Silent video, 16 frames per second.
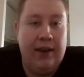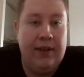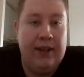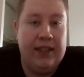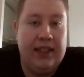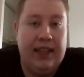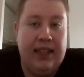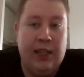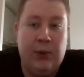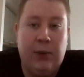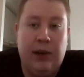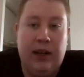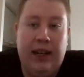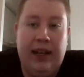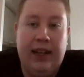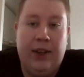haven't seen this
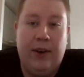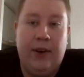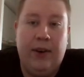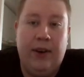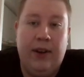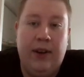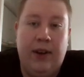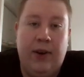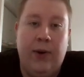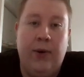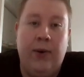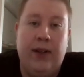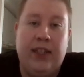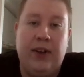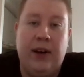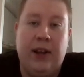one either.
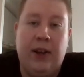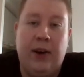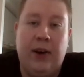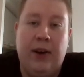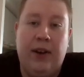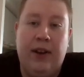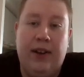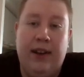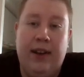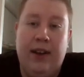Oh, it's another